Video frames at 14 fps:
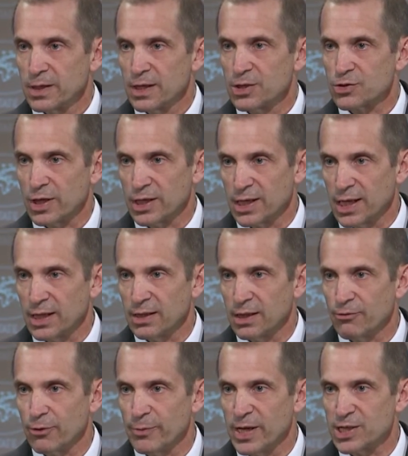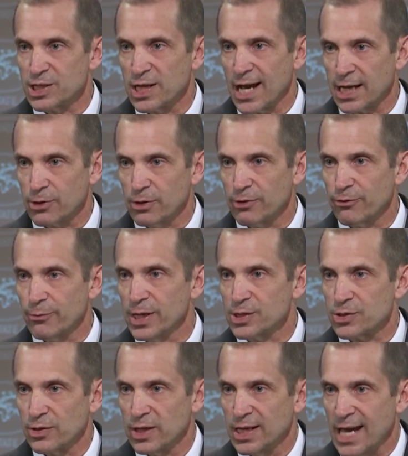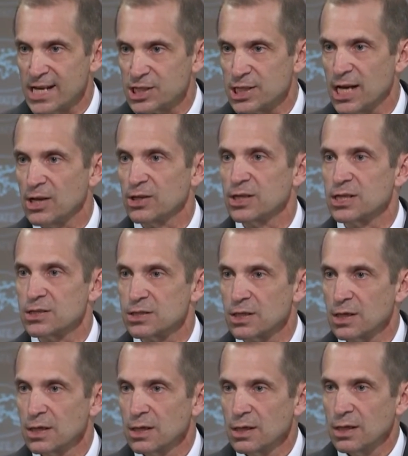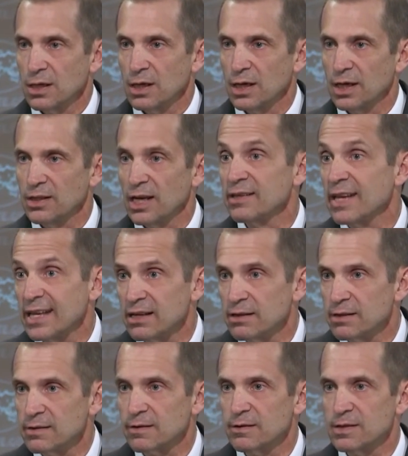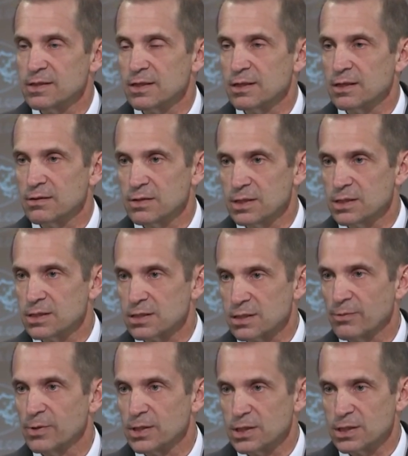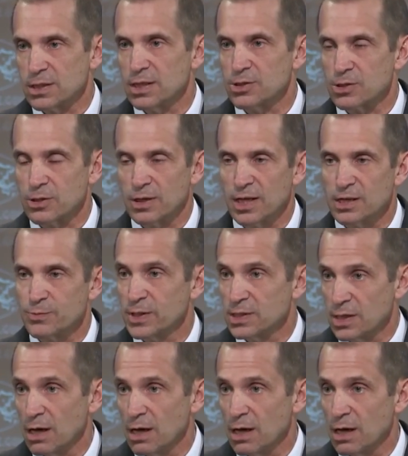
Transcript: and trying to get information, accurate information on the nationalities uh, and the identities of these, uh, these, some of these injured has been